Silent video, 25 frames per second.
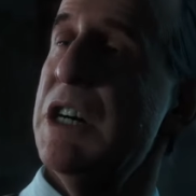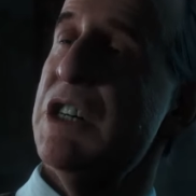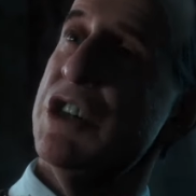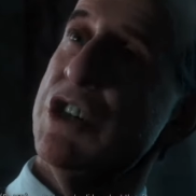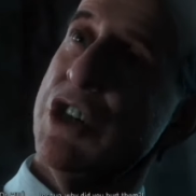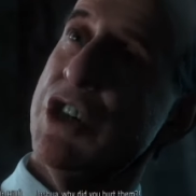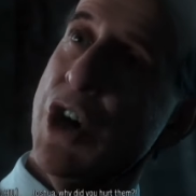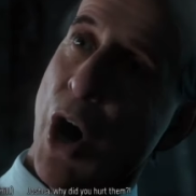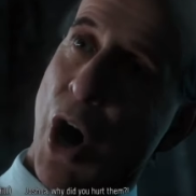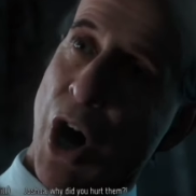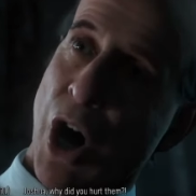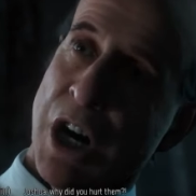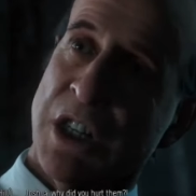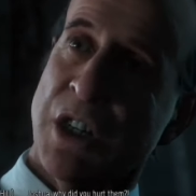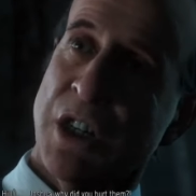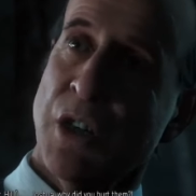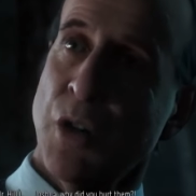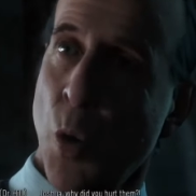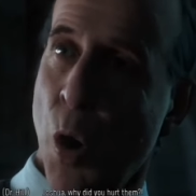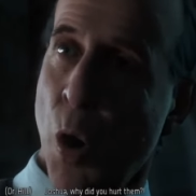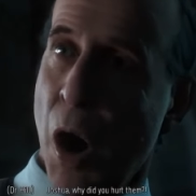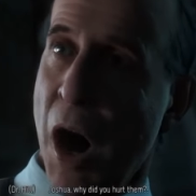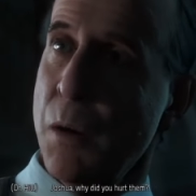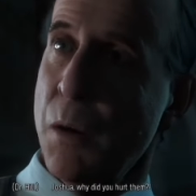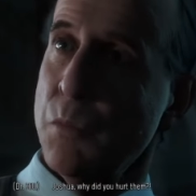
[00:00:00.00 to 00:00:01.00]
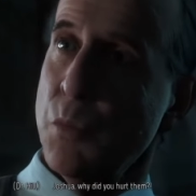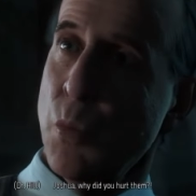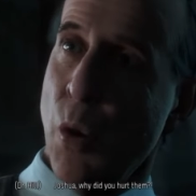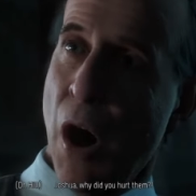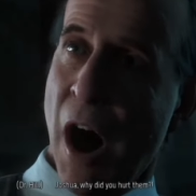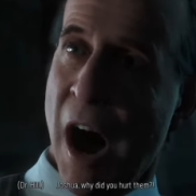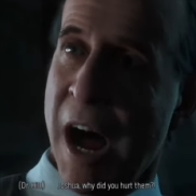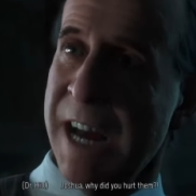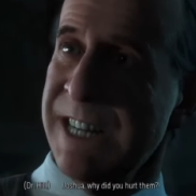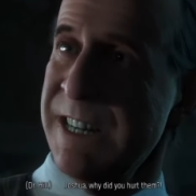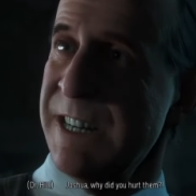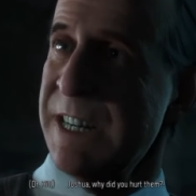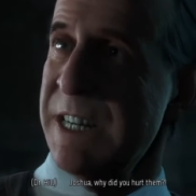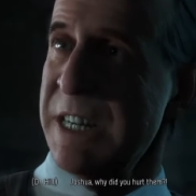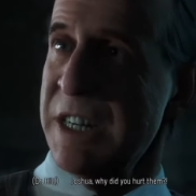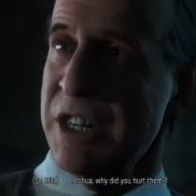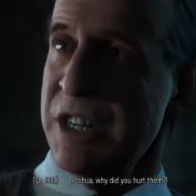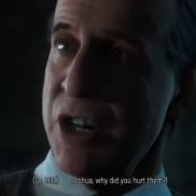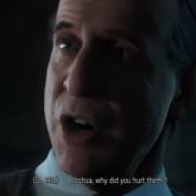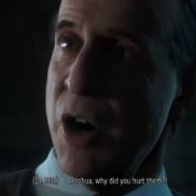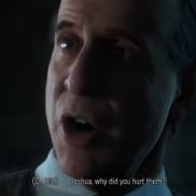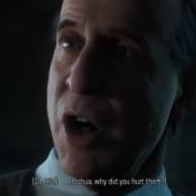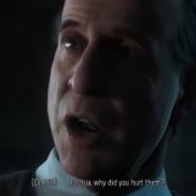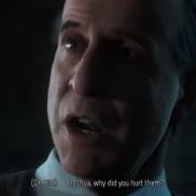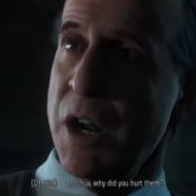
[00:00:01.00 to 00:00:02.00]
Joshua, why did
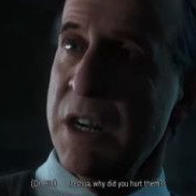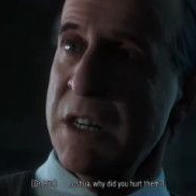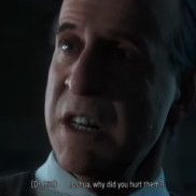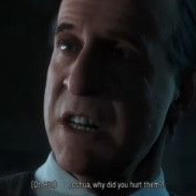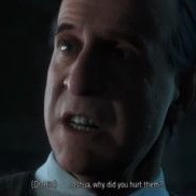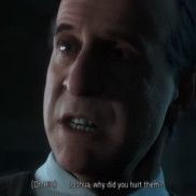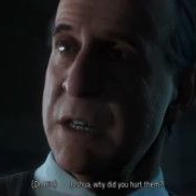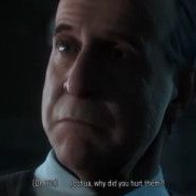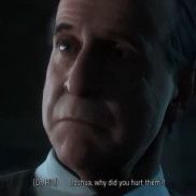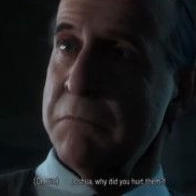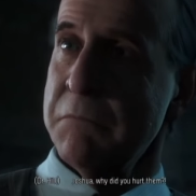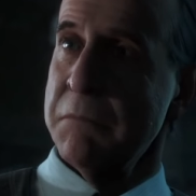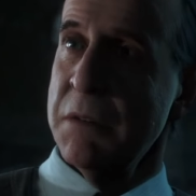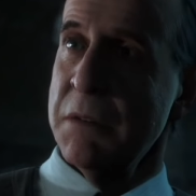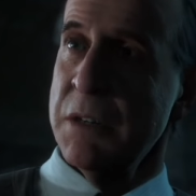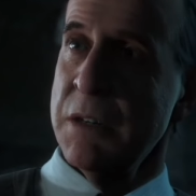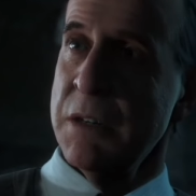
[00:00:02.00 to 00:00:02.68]
you hurt them?